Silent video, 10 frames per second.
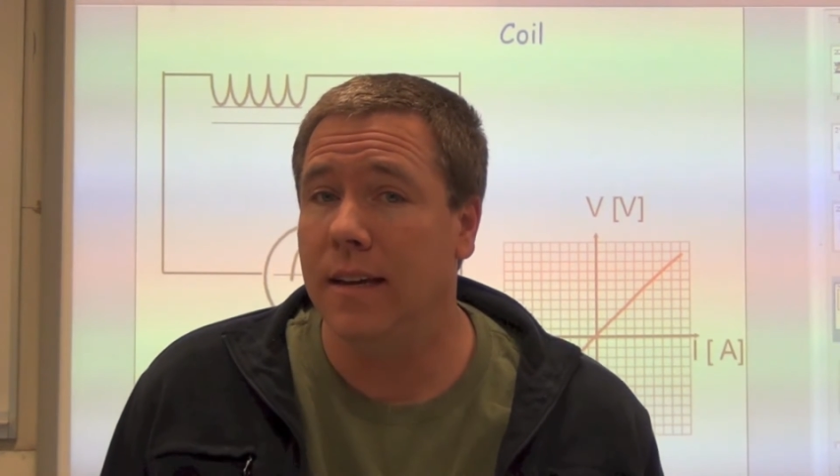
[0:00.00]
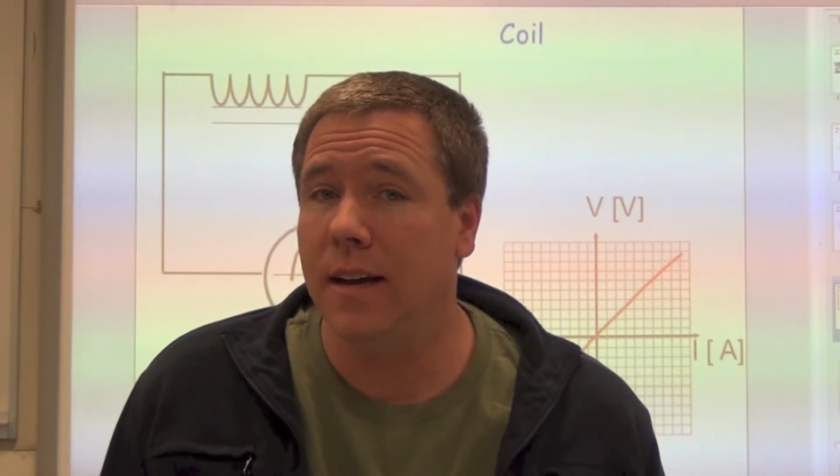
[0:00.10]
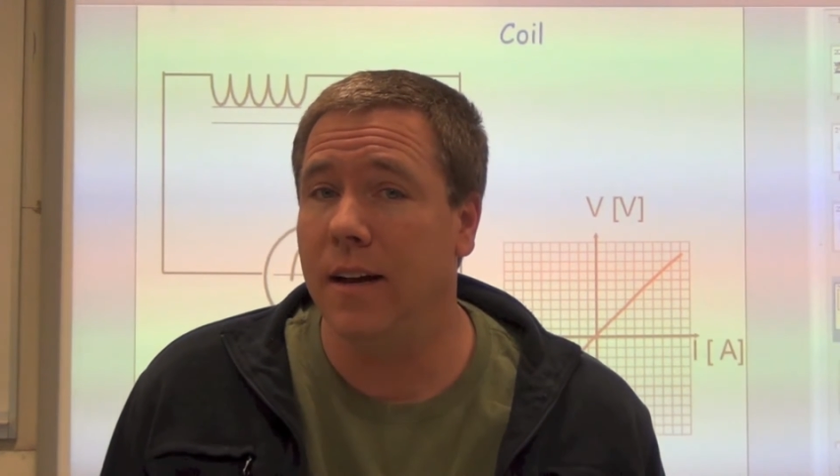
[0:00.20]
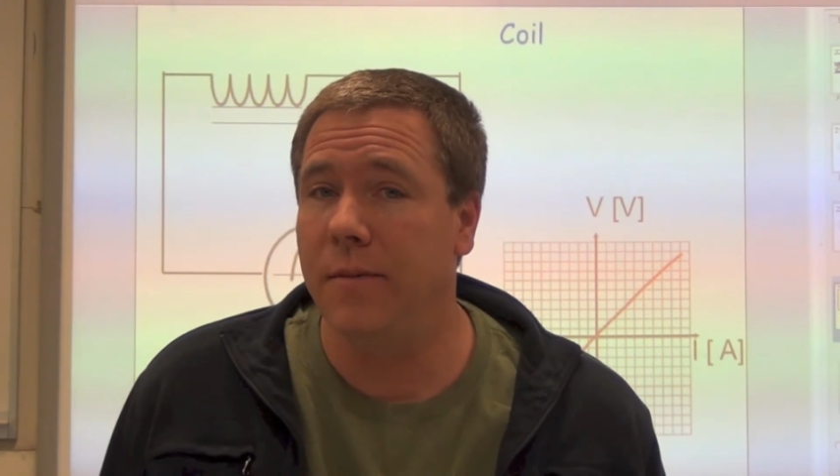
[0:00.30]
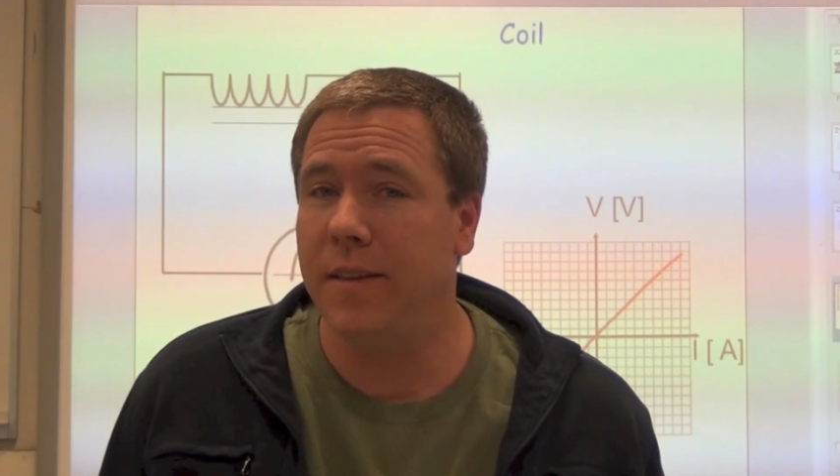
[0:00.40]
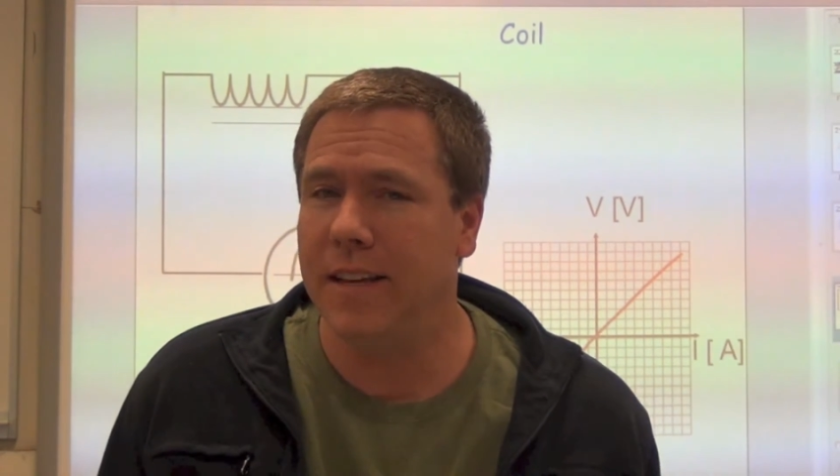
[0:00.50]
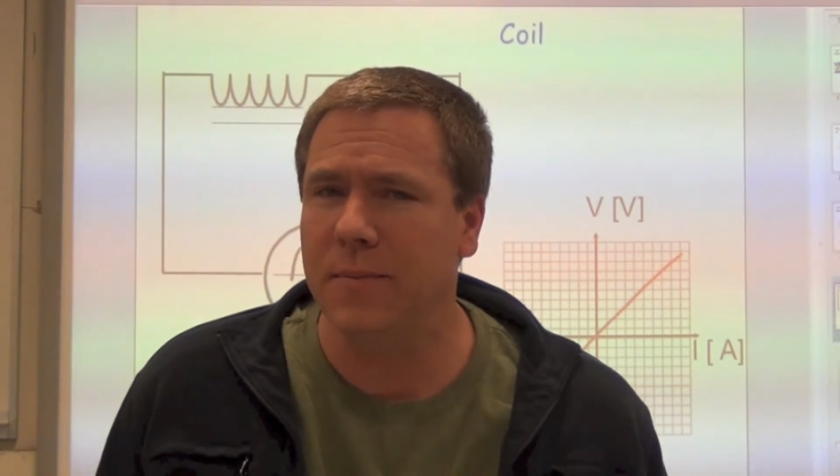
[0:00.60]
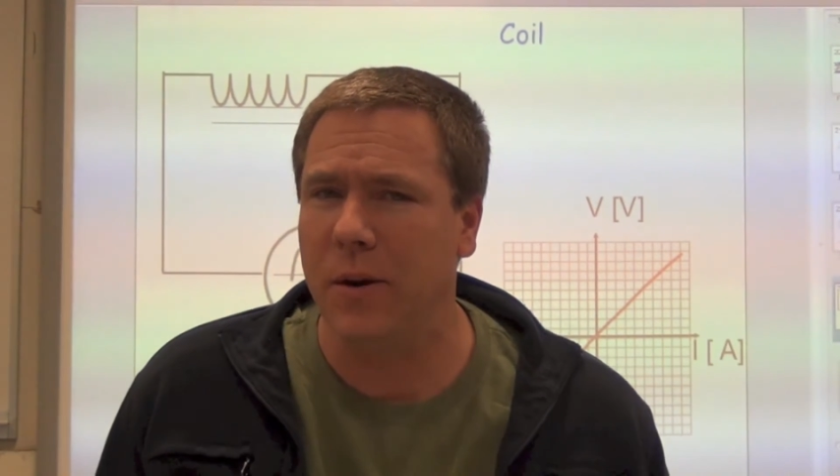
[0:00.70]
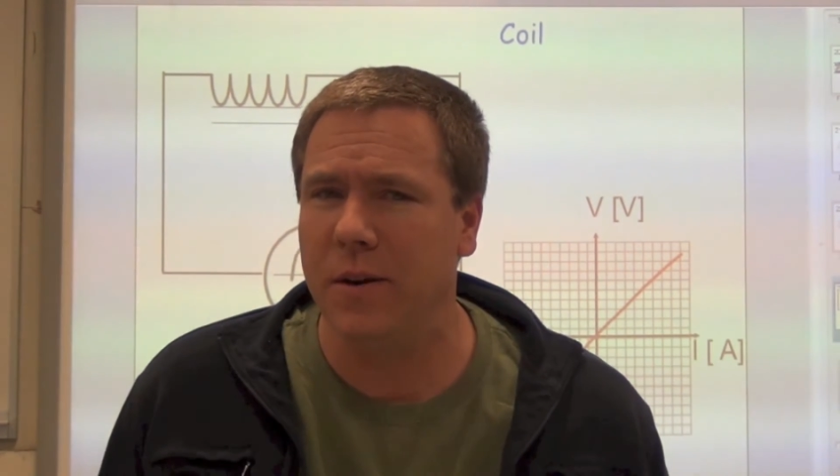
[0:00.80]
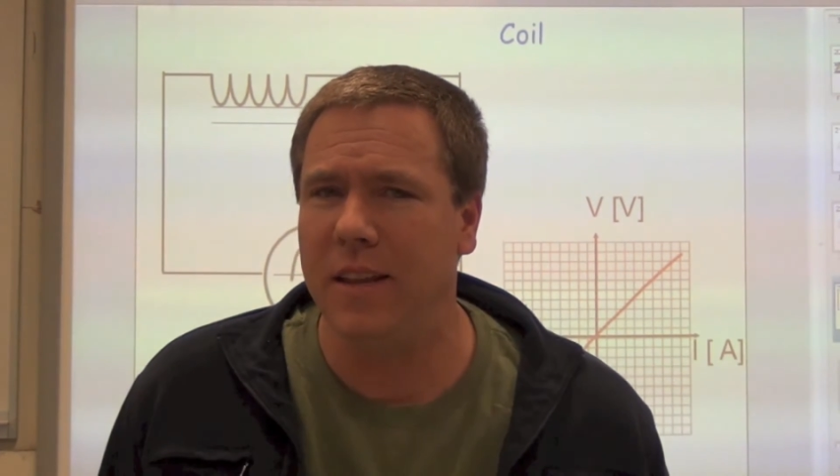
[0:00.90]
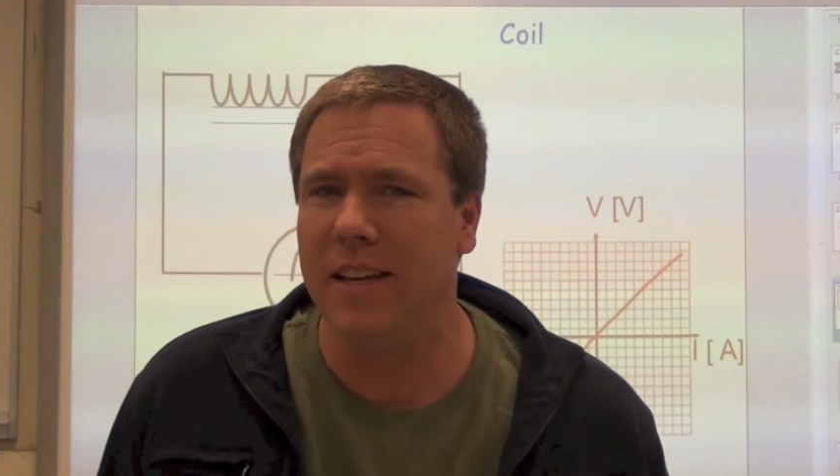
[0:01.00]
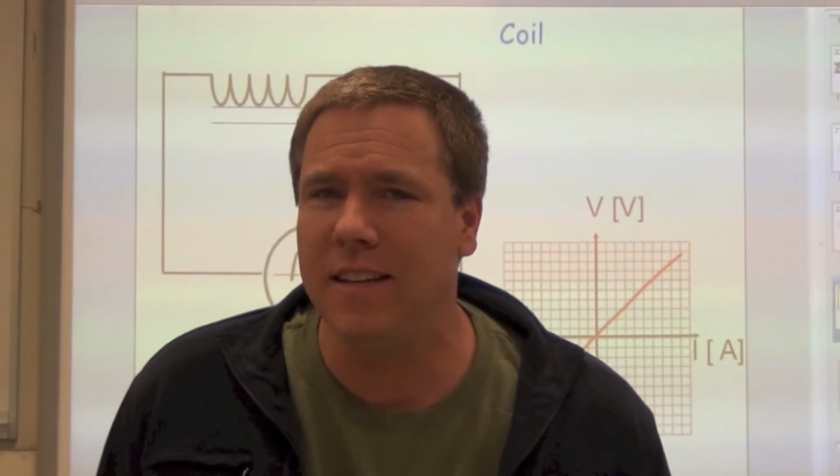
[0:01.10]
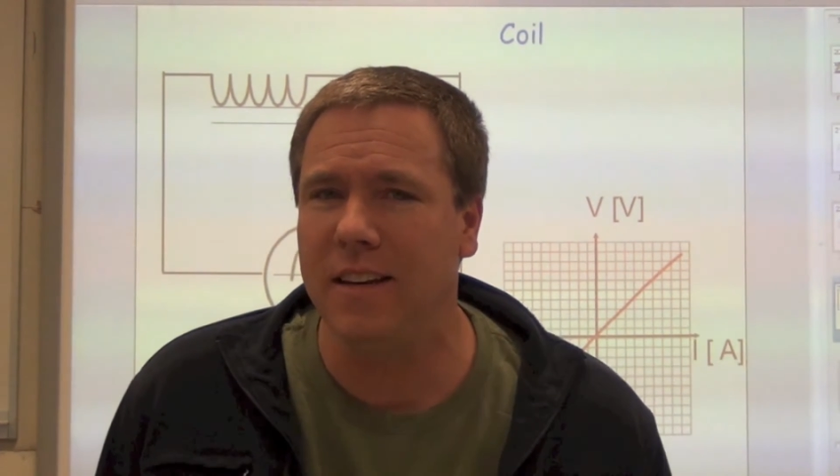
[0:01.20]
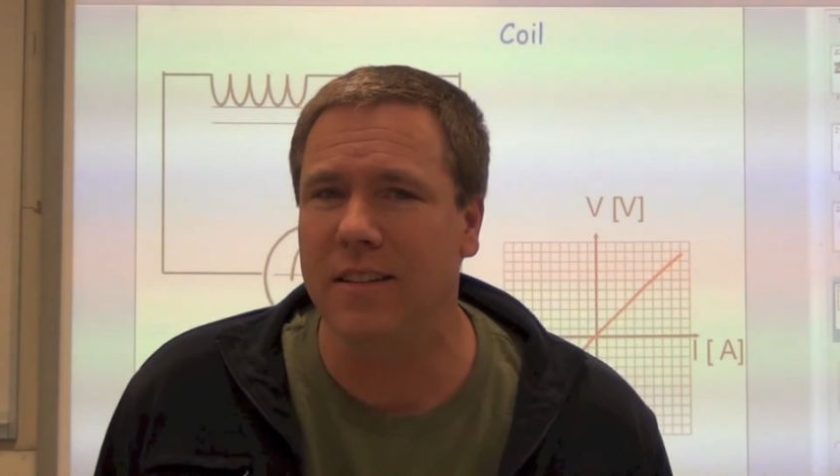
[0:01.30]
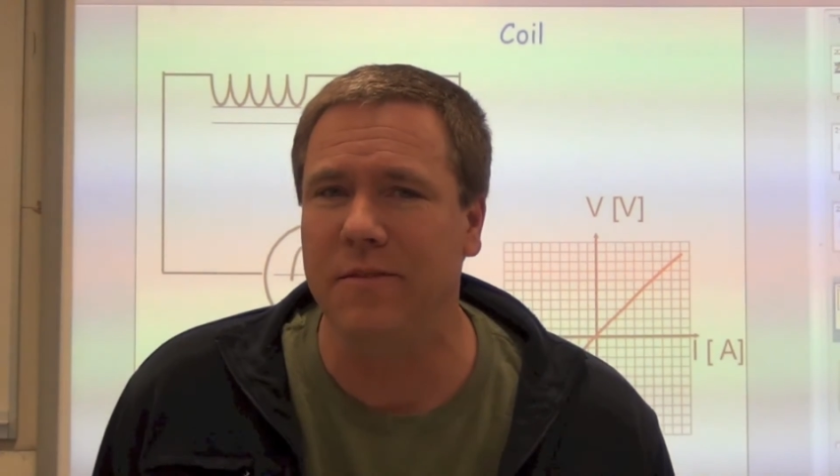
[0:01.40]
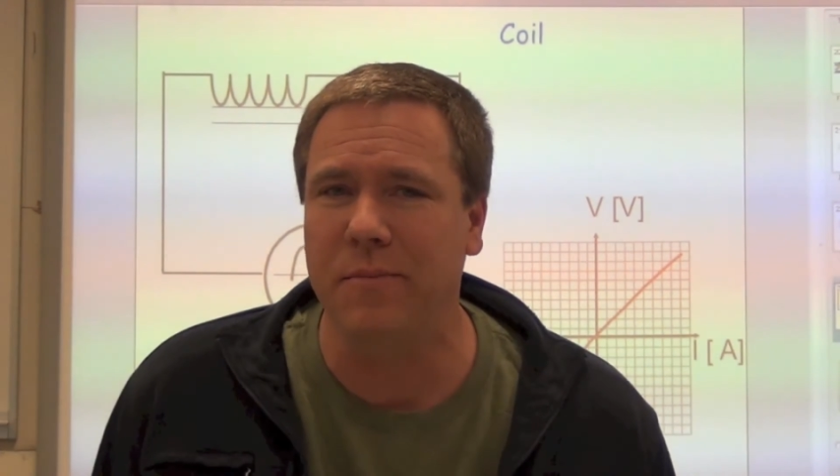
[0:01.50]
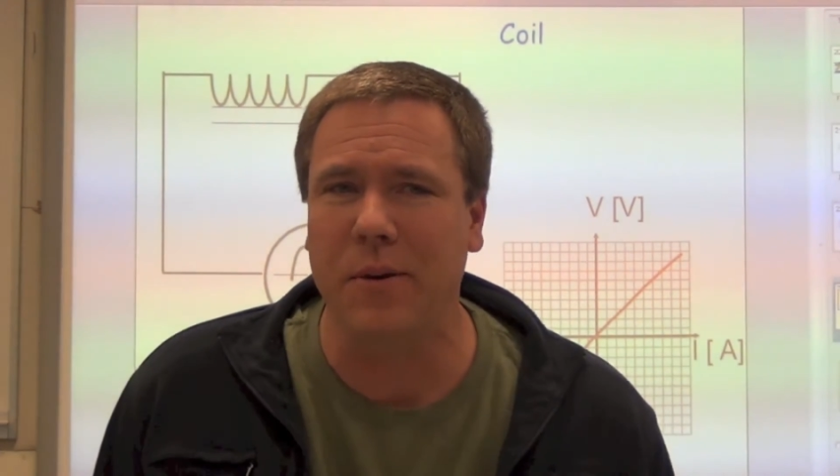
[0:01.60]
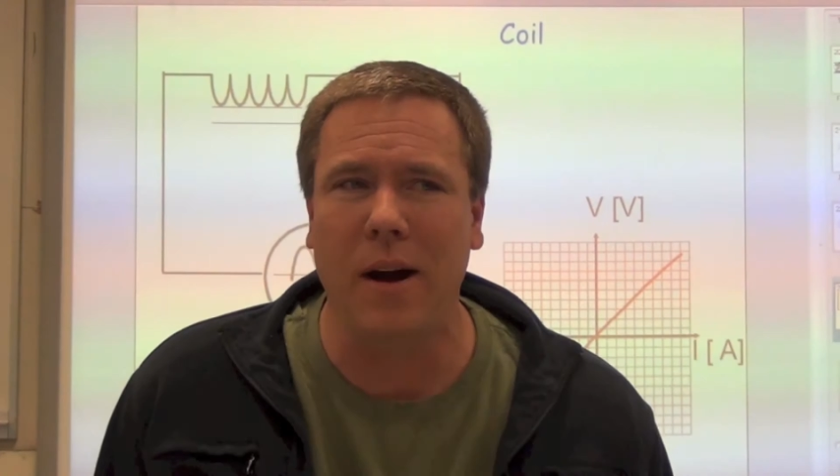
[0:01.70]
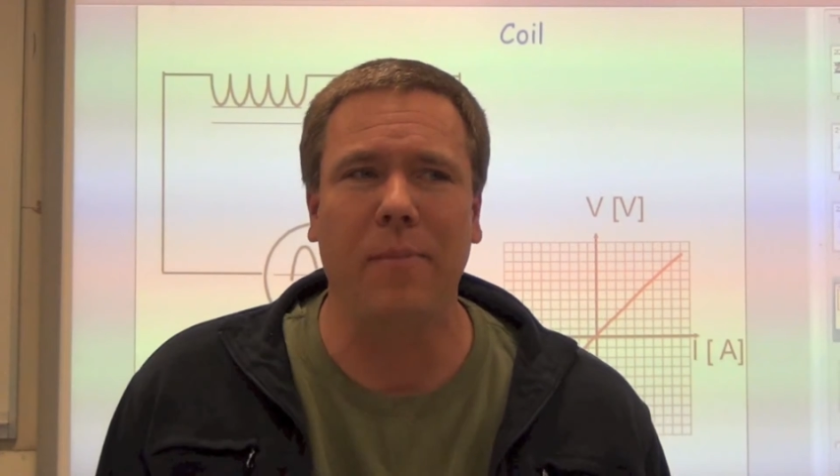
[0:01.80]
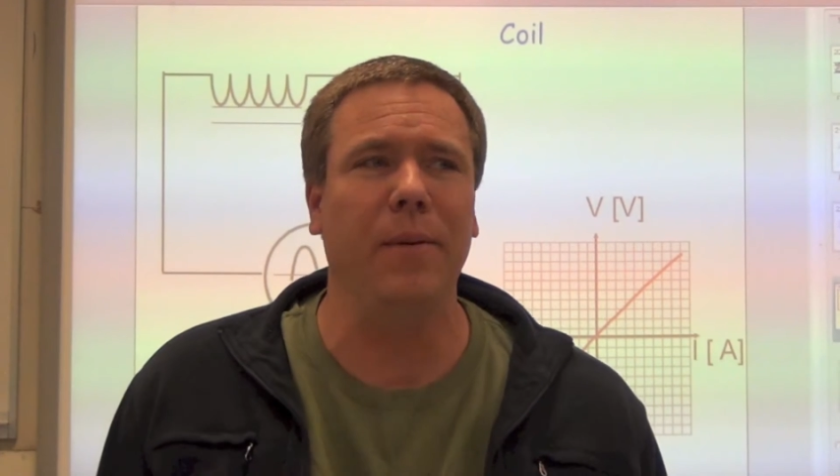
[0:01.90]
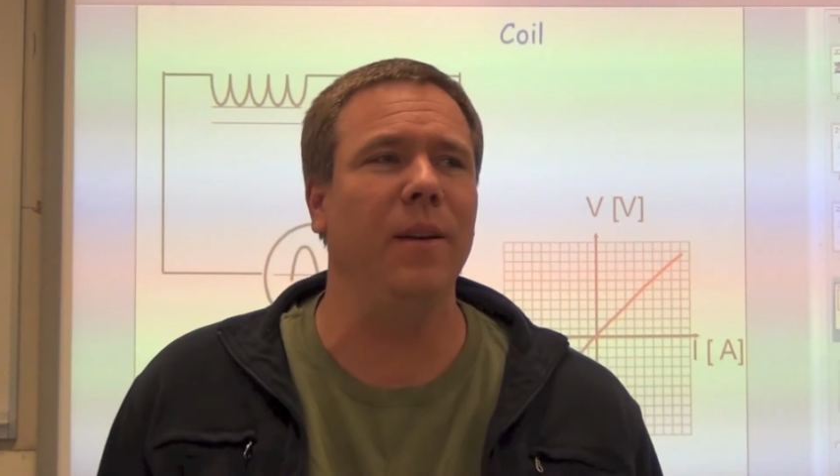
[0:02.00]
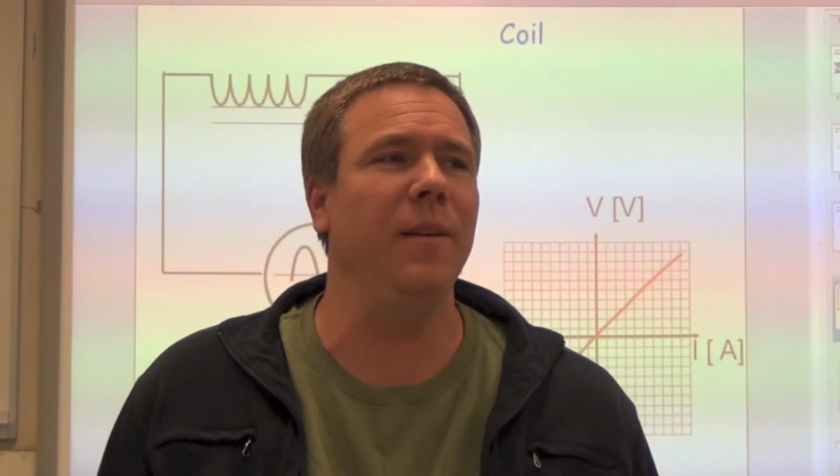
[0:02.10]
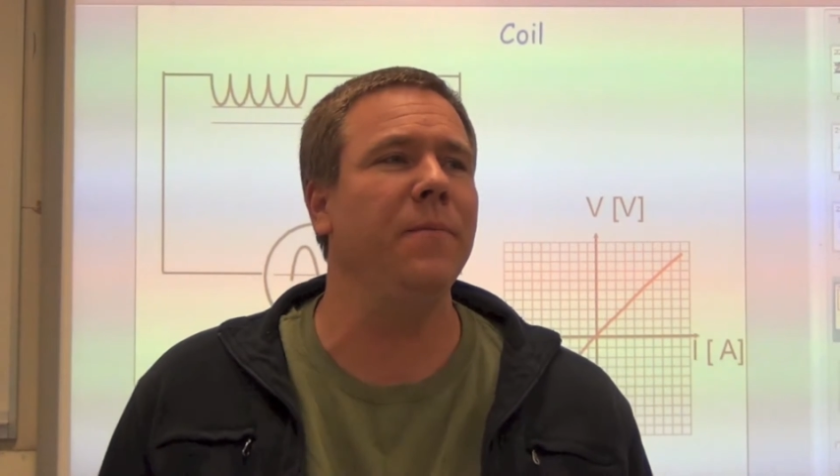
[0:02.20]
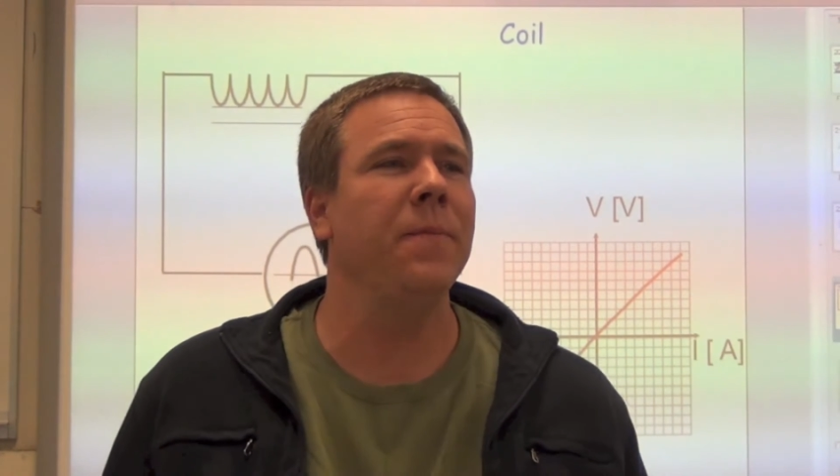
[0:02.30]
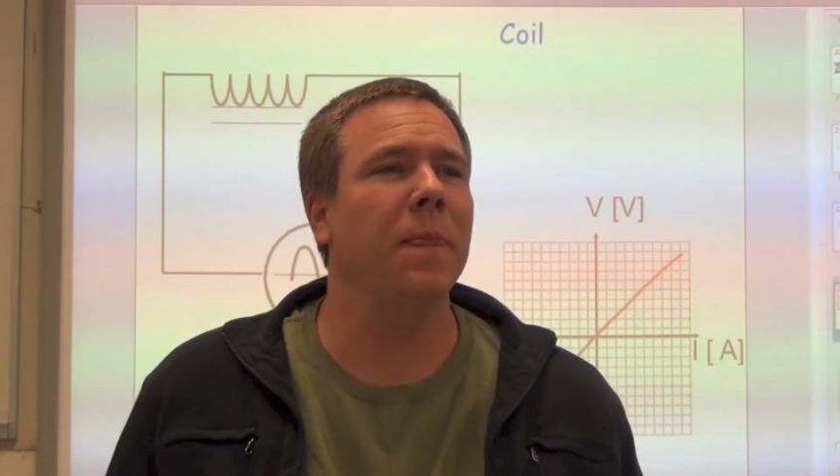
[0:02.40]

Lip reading: and that's part of the inductive property.